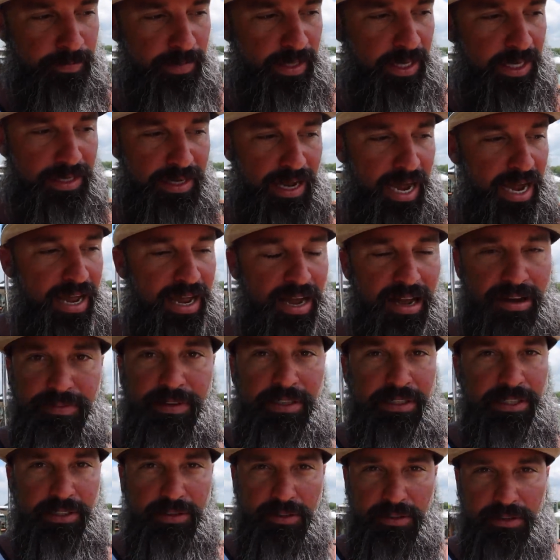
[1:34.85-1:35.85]
and not have
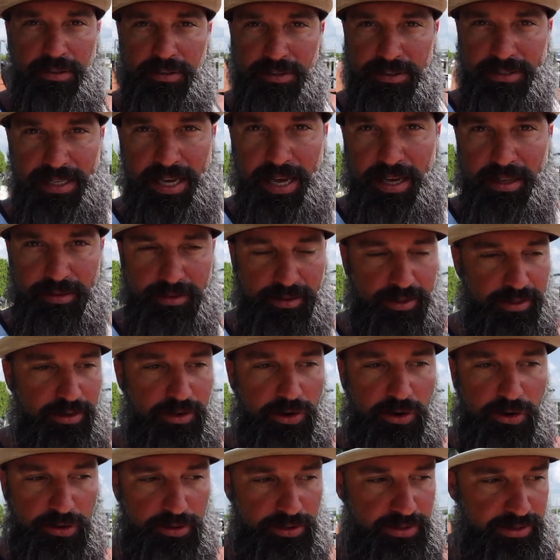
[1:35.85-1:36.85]
any other debt like
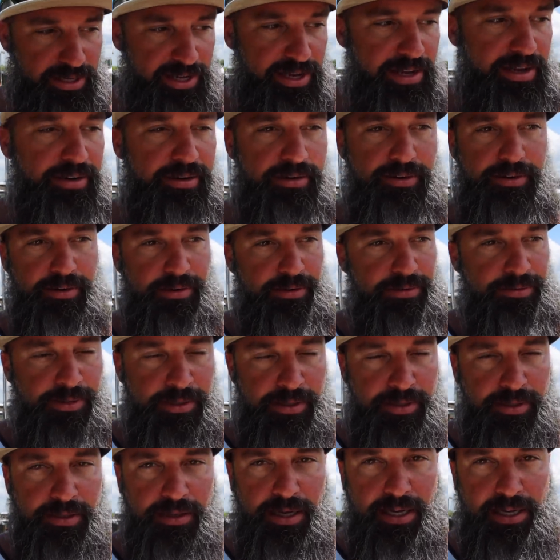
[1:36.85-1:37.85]
car debt or
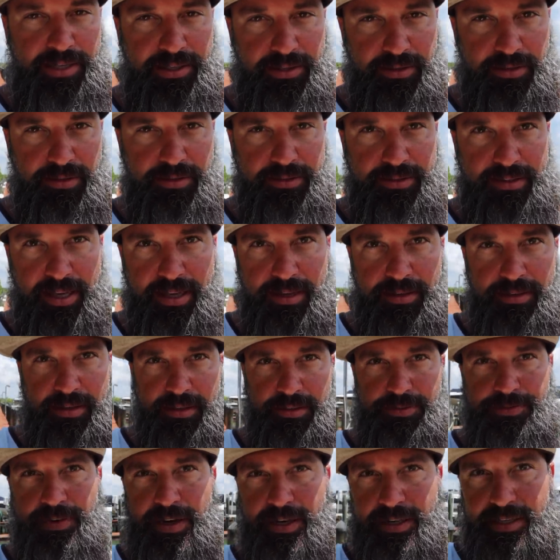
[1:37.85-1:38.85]
any other debt
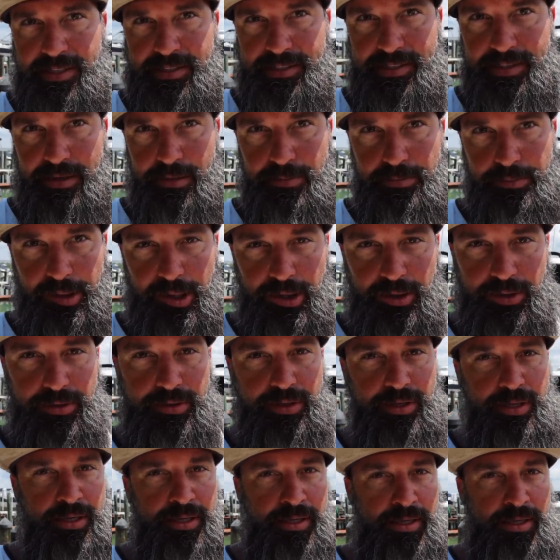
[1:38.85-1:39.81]
like financing a boat,